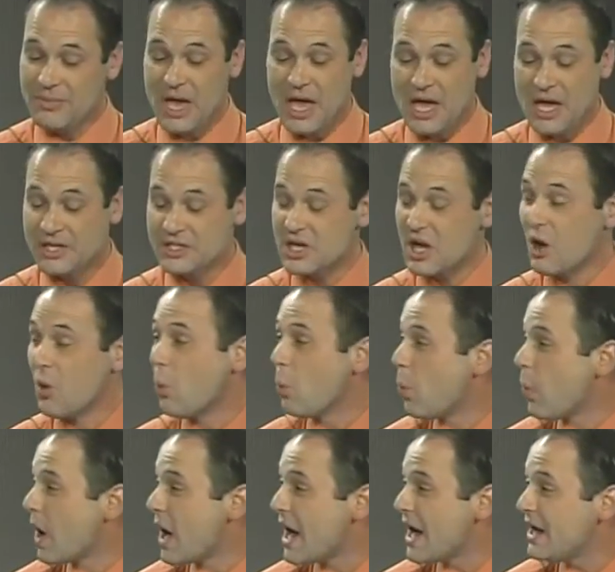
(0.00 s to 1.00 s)
has a
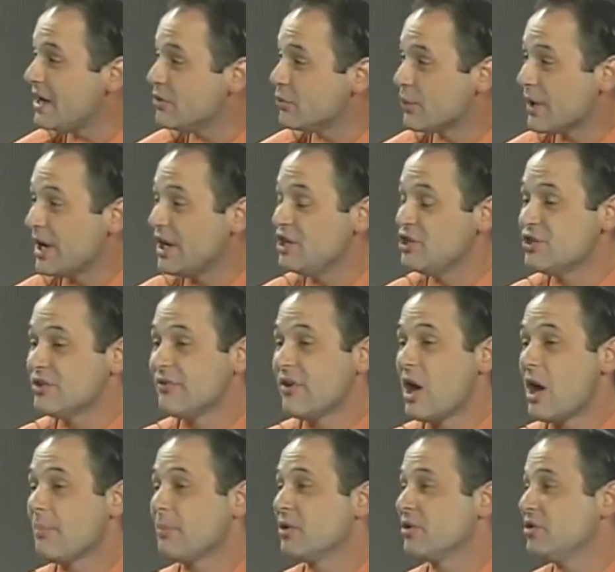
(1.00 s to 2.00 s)
wide range of
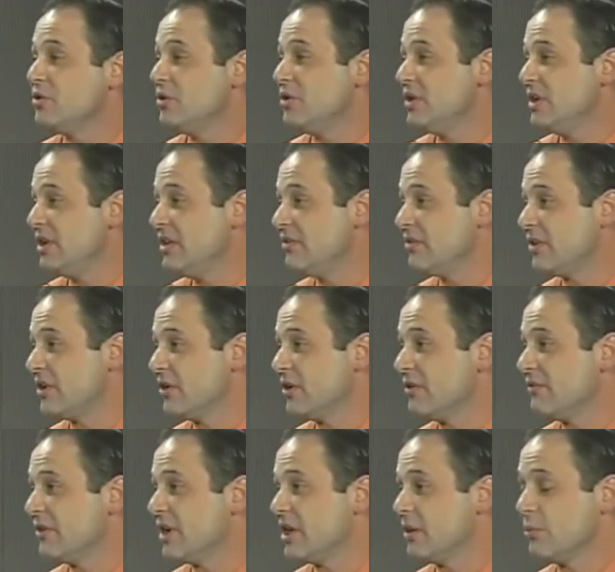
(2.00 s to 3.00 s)
opportunities that
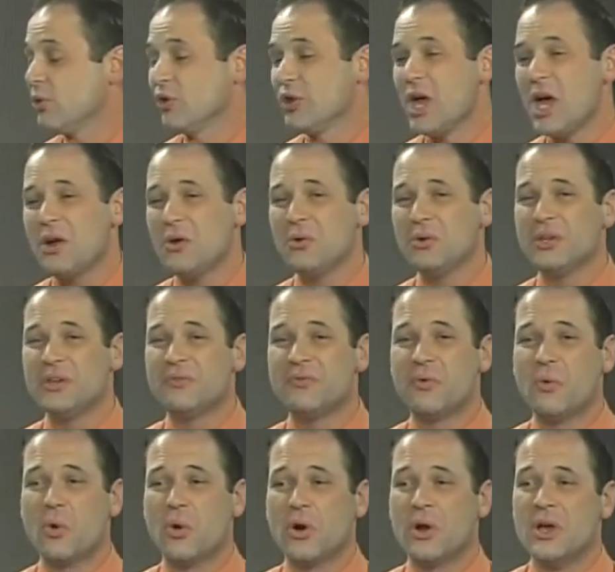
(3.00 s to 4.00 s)
are available, not only
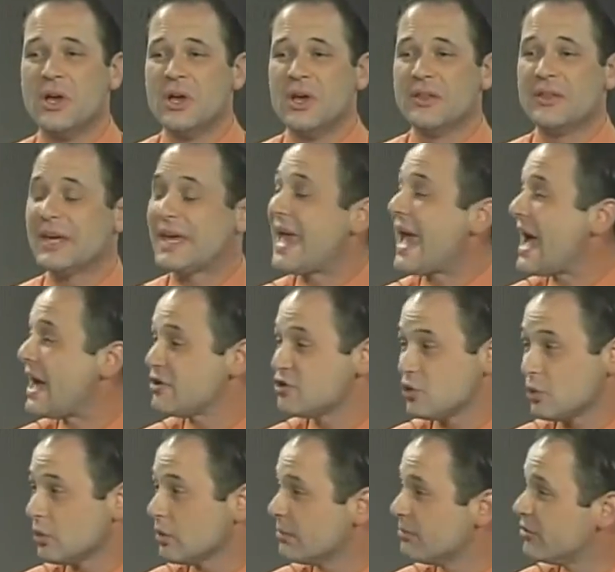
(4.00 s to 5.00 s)
for the
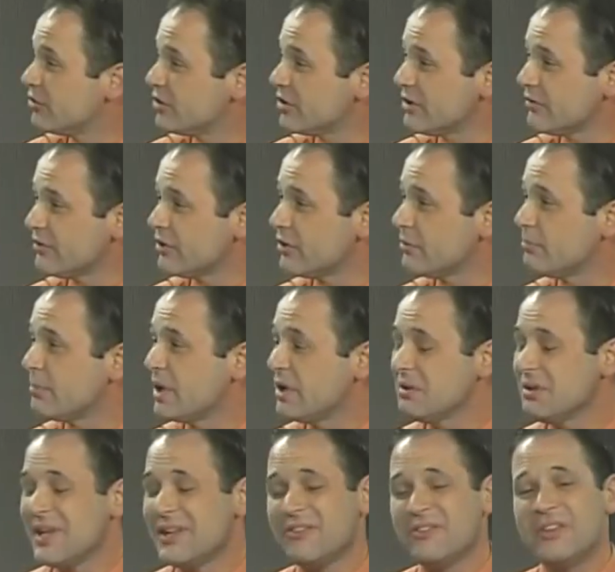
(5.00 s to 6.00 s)
casual observer,
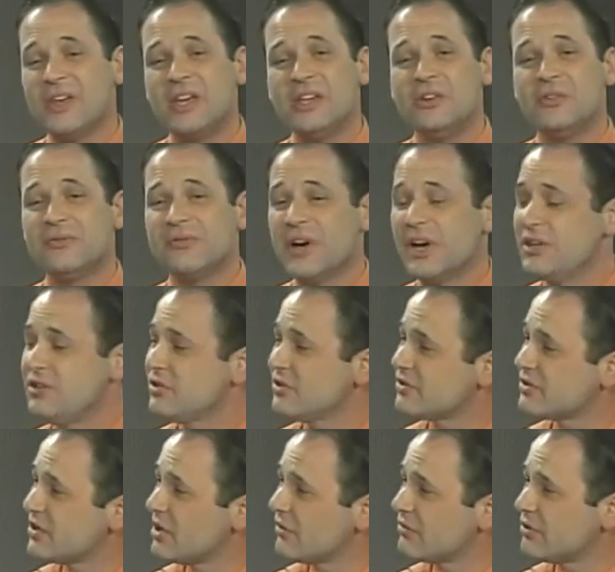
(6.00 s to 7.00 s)
but let's say you find
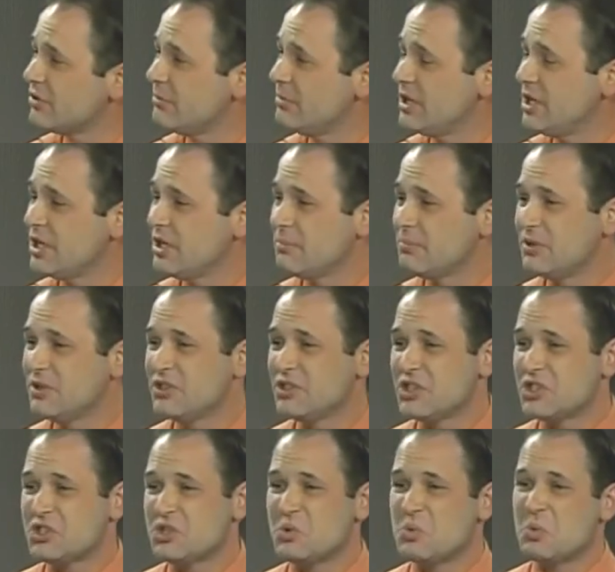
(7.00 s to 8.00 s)
yourself to be in a
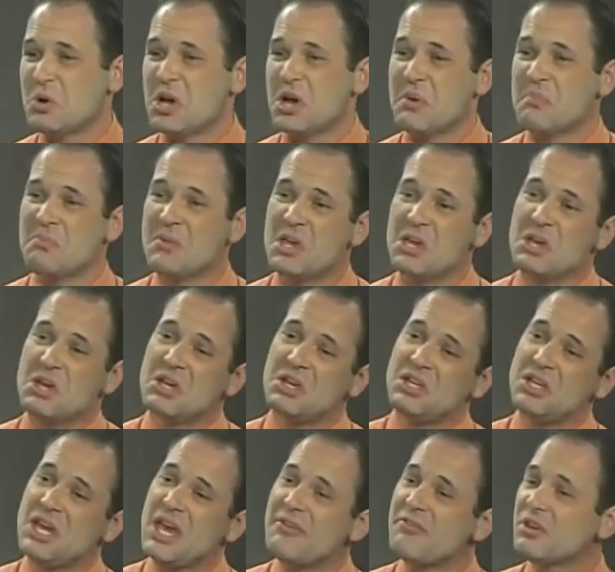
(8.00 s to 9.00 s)
position where
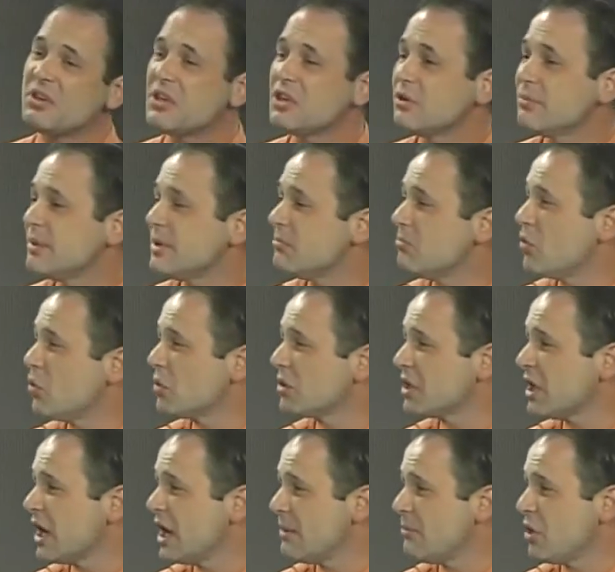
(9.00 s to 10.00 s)
you have a little bit more
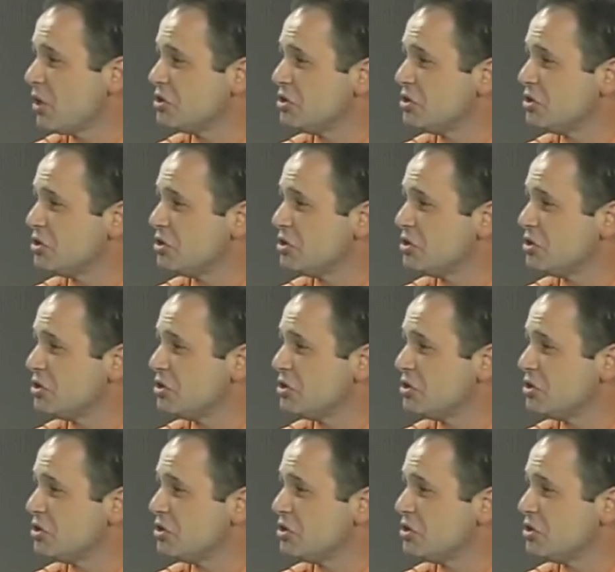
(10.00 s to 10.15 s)
time on